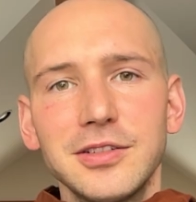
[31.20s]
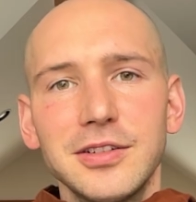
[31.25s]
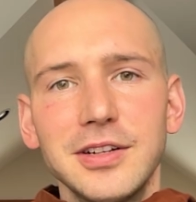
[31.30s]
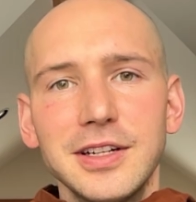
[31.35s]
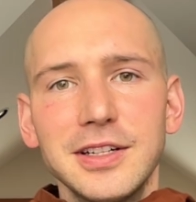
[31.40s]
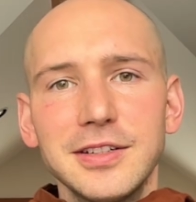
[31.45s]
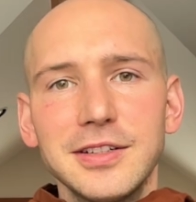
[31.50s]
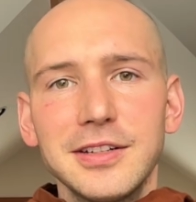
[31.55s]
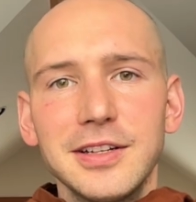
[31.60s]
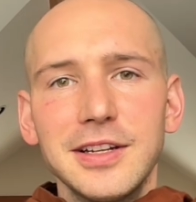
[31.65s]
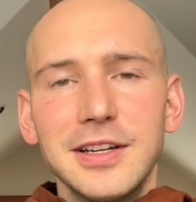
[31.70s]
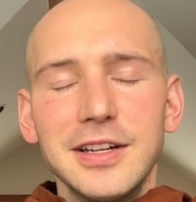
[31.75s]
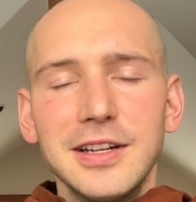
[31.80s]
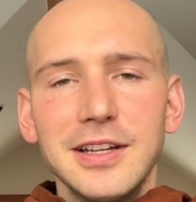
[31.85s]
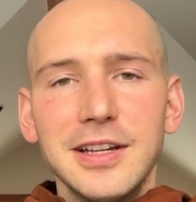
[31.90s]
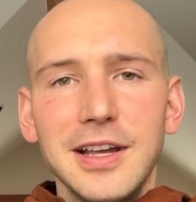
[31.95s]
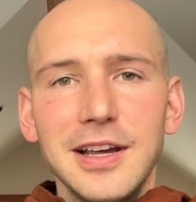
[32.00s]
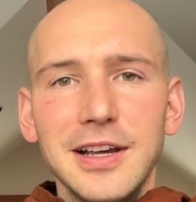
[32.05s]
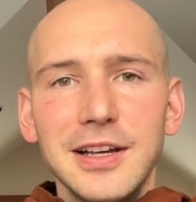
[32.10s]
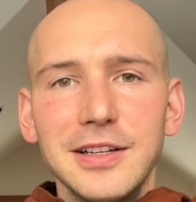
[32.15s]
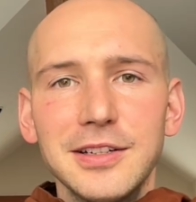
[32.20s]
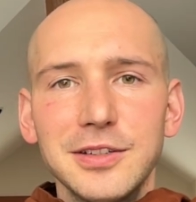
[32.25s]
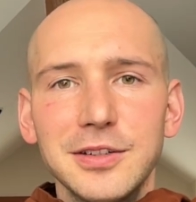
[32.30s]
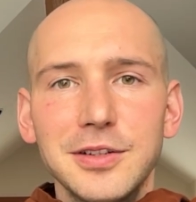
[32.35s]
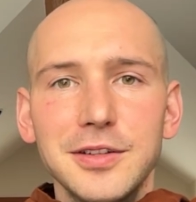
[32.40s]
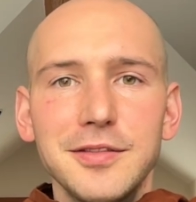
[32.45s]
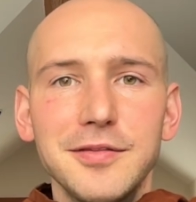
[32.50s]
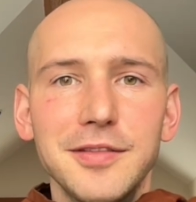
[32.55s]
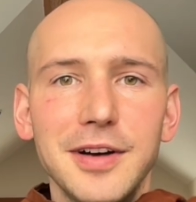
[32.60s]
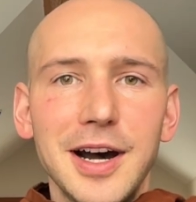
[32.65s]
translate it as
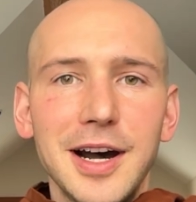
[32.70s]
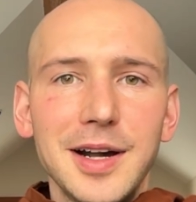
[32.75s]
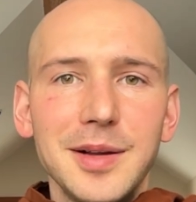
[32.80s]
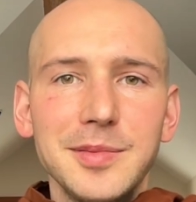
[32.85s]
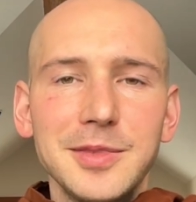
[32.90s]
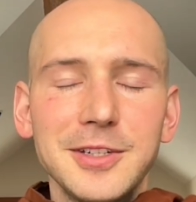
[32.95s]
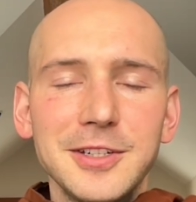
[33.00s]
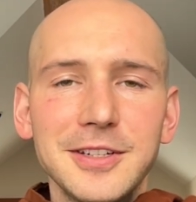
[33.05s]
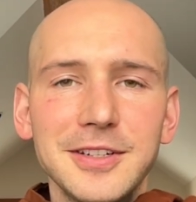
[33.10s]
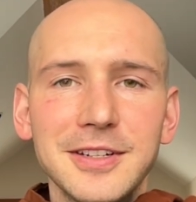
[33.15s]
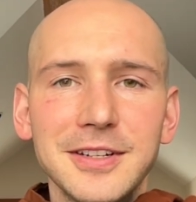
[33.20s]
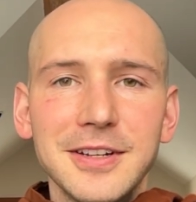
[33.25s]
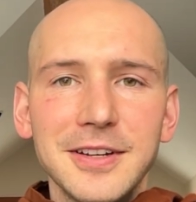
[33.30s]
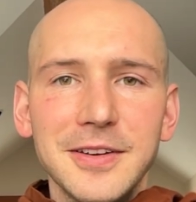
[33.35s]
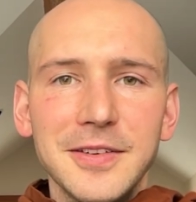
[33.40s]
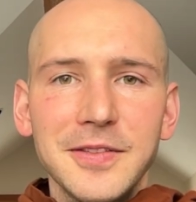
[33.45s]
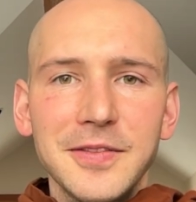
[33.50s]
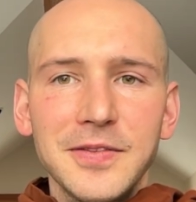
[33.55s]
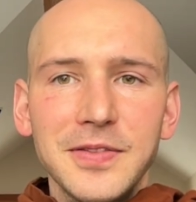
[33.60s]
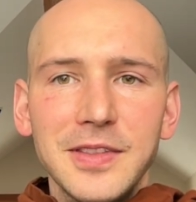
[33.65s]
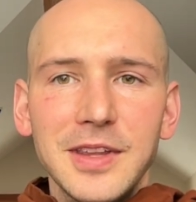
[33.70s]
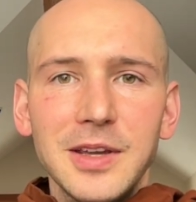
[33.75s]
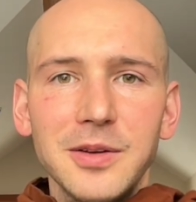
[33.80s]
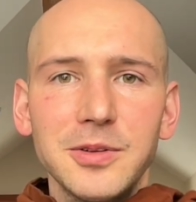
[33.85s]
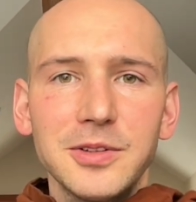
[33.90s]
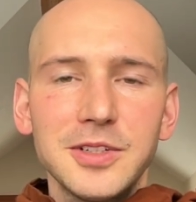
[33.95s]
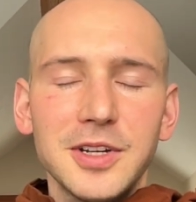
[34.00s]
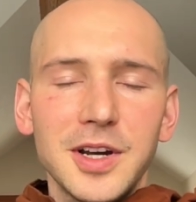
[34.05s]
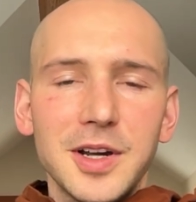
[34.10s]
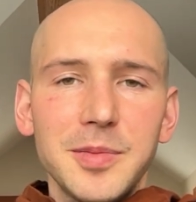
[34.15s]
good vibes, and
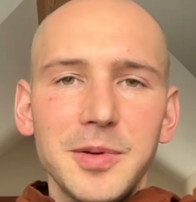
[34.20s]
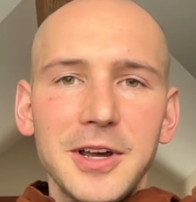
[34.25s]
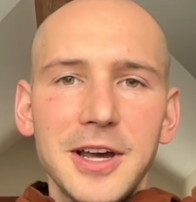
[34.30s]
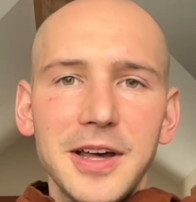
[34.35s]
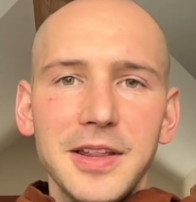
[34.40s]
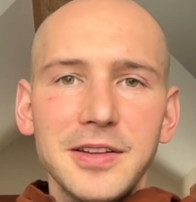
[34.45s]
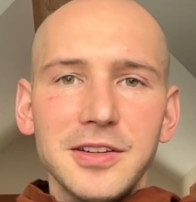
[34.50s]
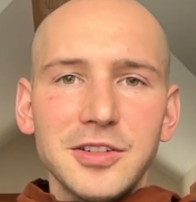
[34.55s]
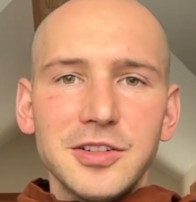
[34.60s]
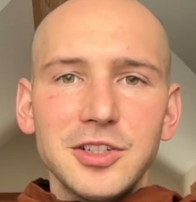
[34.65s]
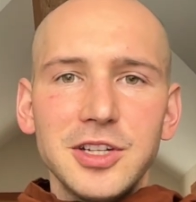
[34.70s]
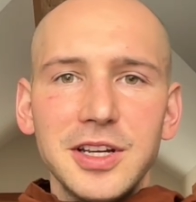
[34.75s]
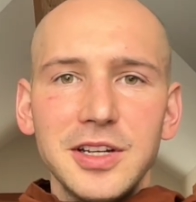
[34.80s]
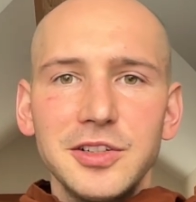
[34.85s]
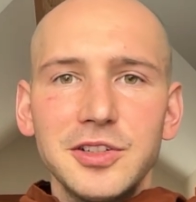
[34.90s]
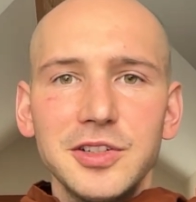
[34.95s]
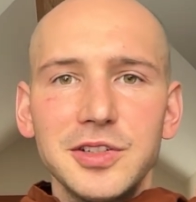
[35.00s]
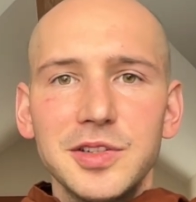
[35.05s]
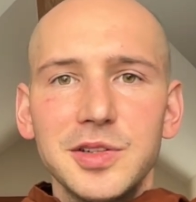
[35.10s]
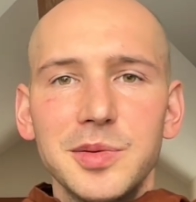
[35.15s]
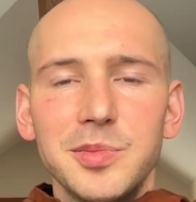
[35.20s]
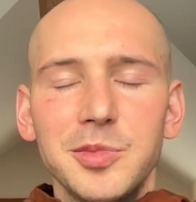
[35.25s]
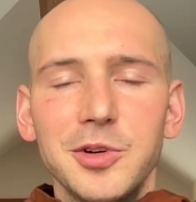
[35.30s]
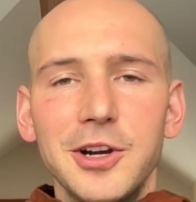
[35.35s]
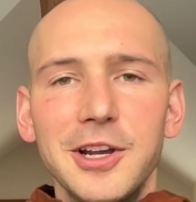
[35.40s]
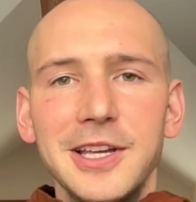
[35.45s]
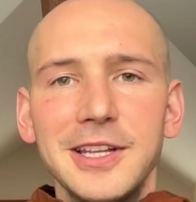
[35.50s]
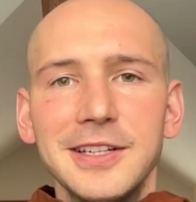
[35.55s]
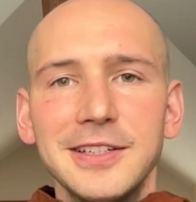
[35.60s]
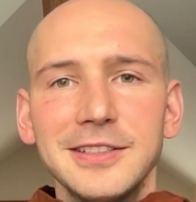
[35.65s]
we'll talk about how this changes the
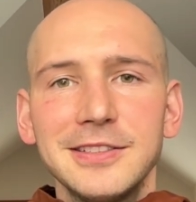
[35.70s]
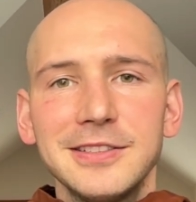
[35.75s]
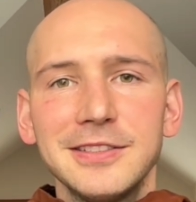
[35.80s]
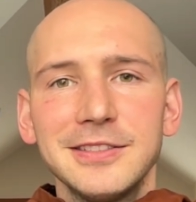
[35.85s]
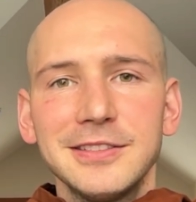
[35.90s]
brain.